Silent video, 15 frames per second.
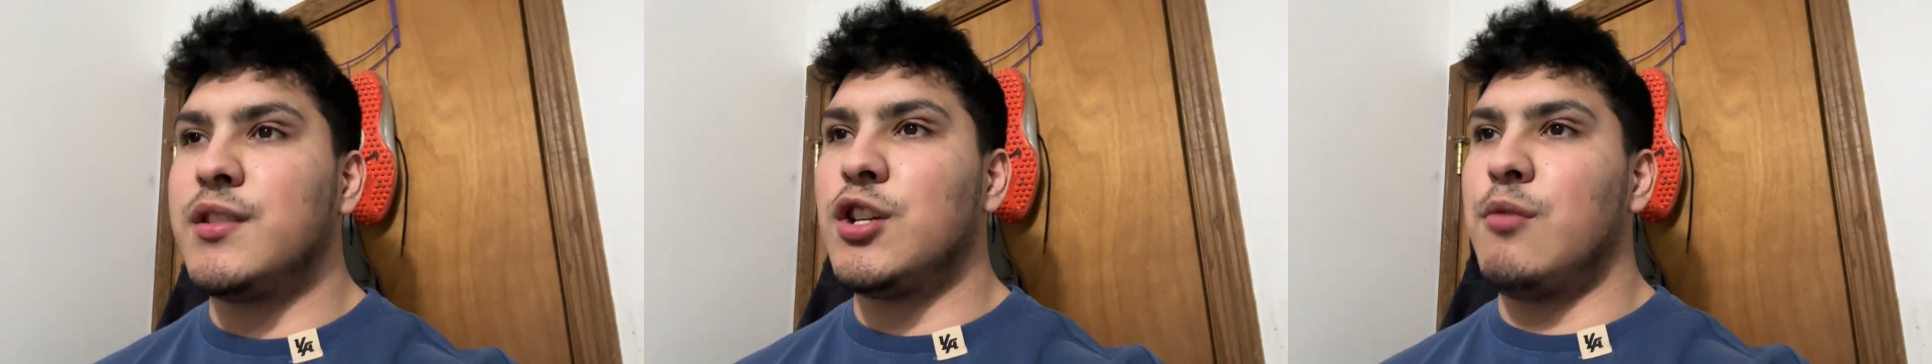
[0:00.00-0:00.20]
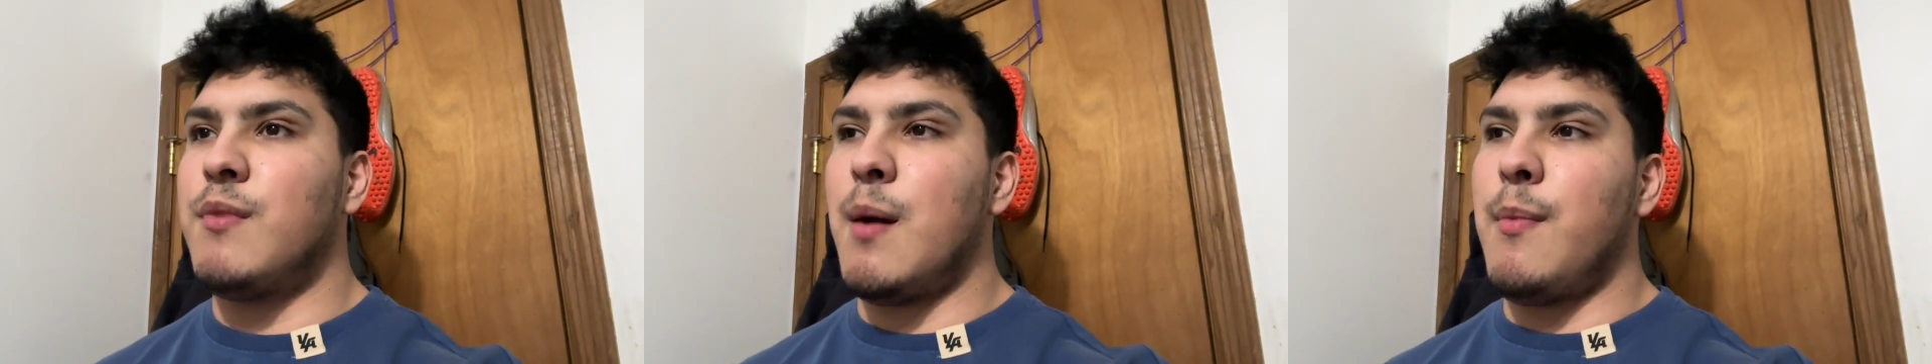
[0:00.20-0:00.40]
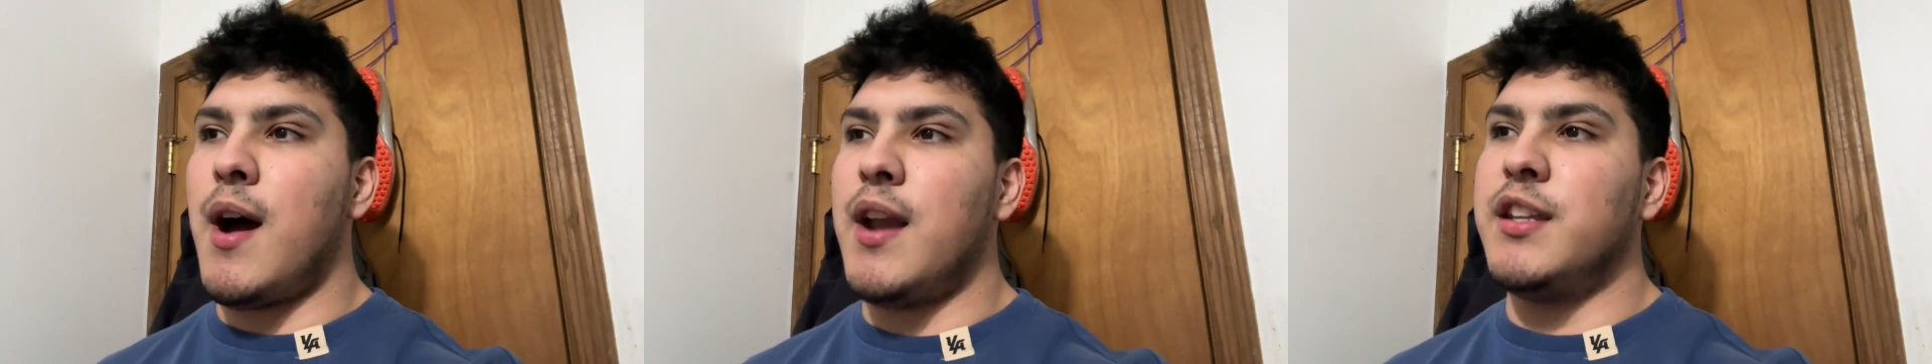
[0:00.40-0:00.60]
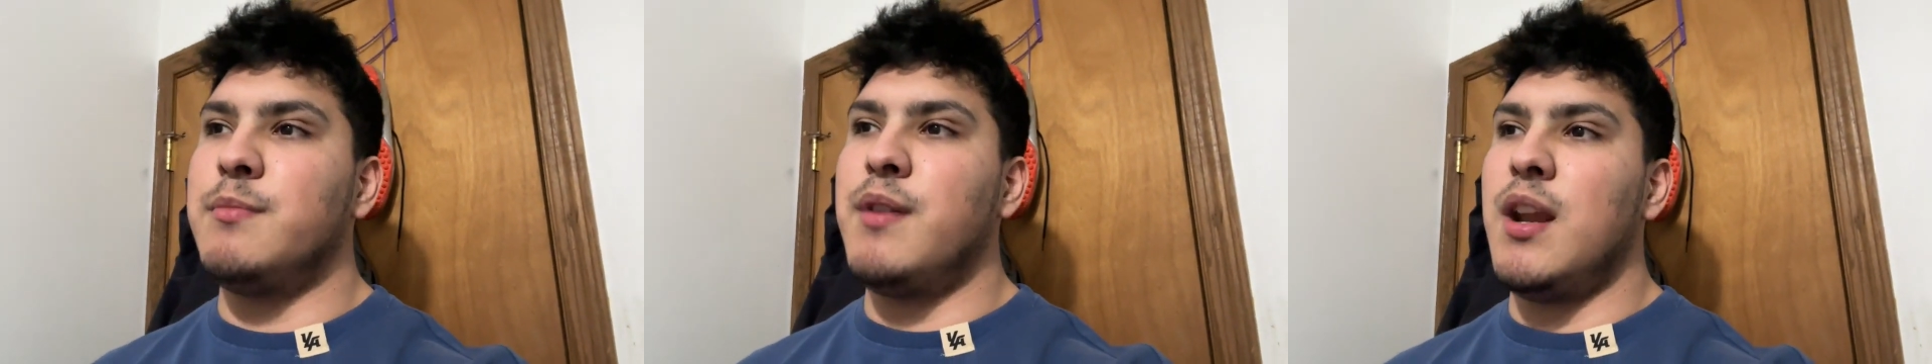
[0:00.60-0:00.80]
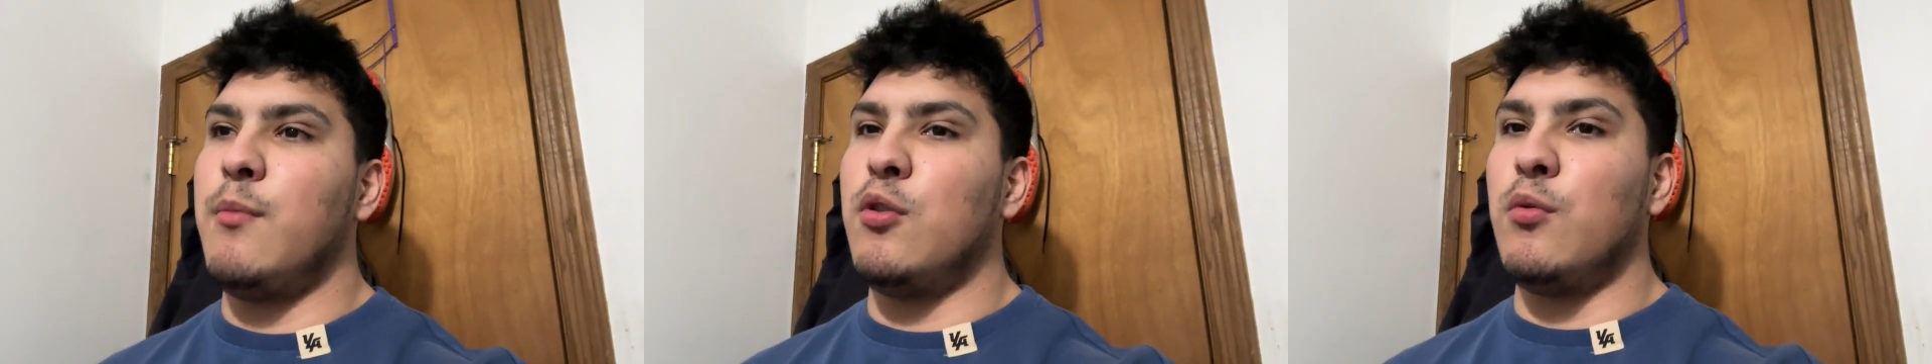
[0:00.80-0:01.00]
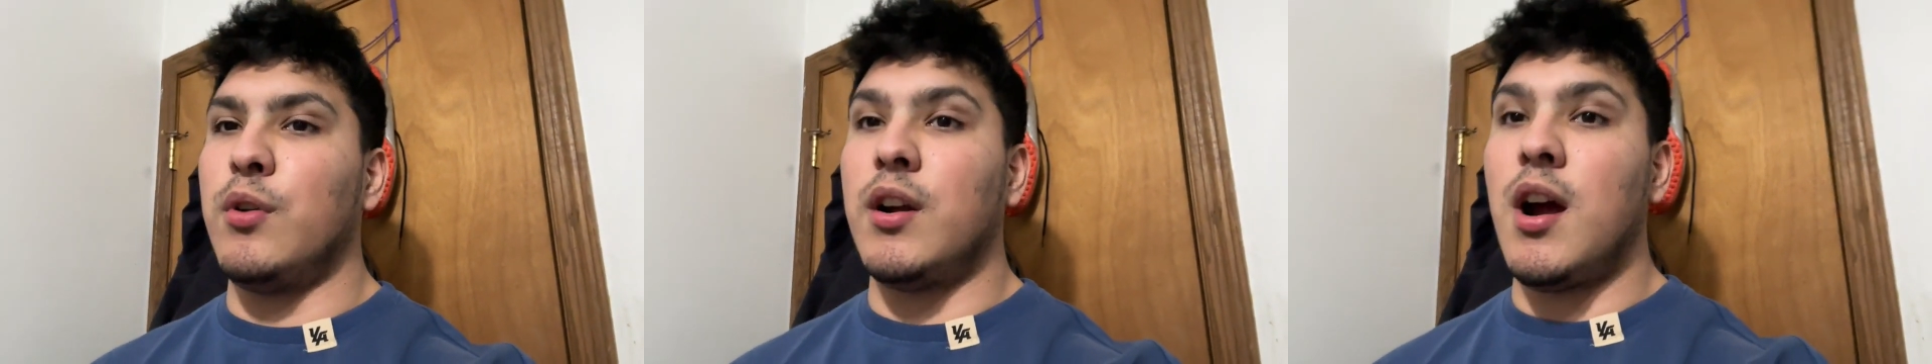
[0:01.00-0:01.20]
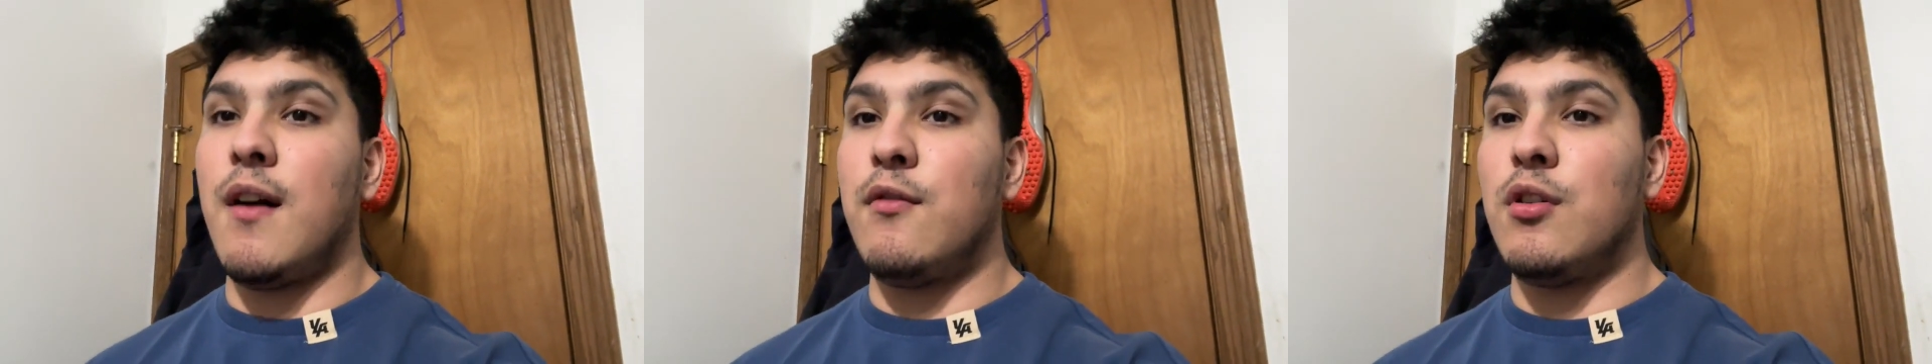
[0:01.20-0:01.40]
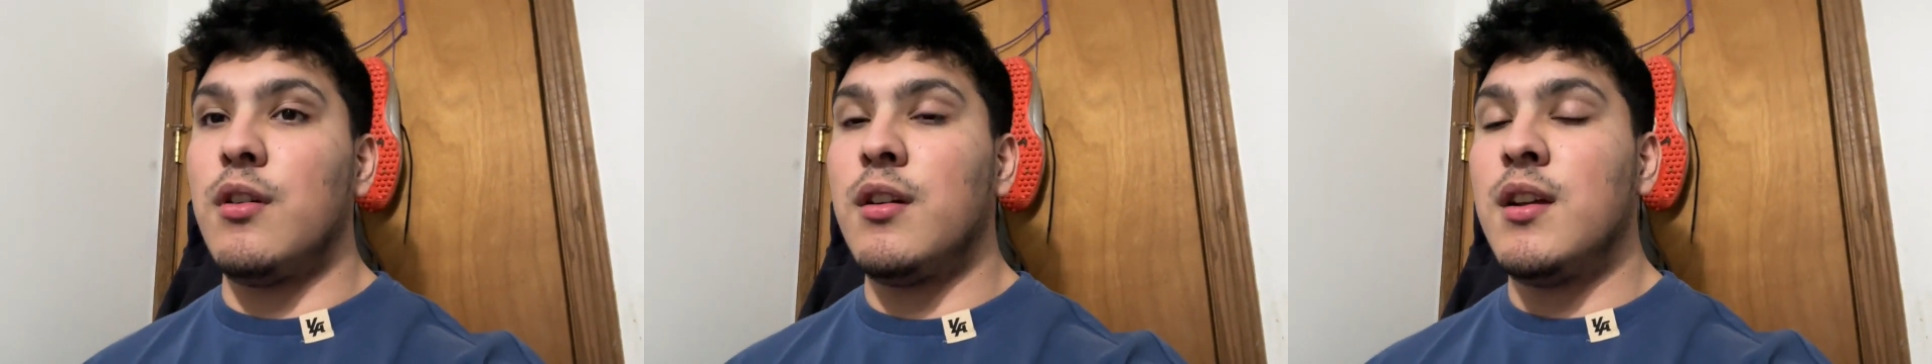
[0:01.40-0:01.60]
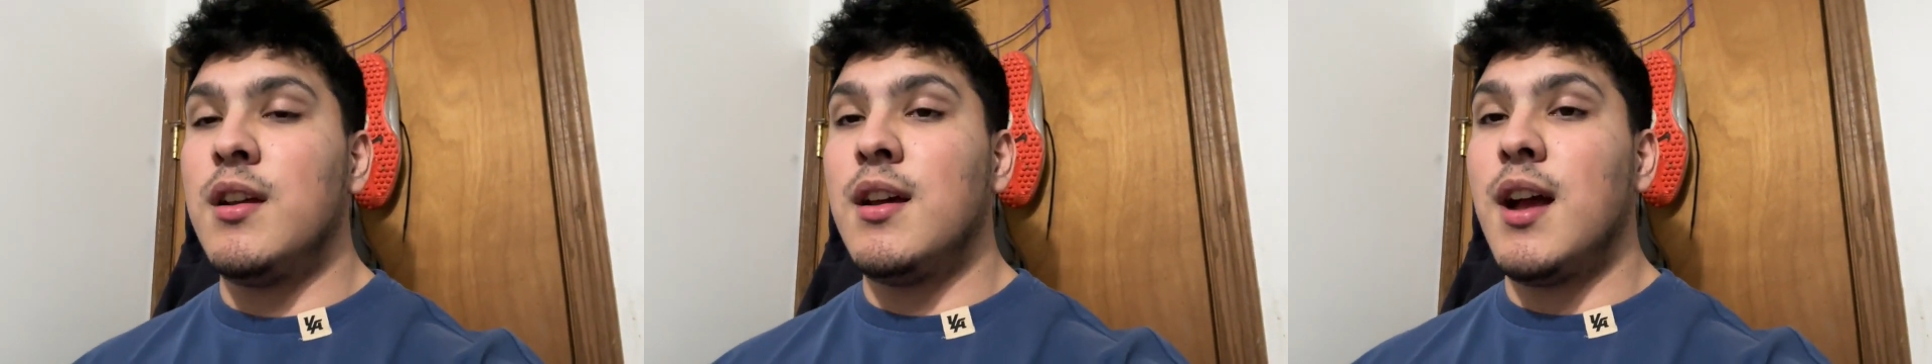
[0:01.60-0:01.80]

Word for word: so my body's been able to recover.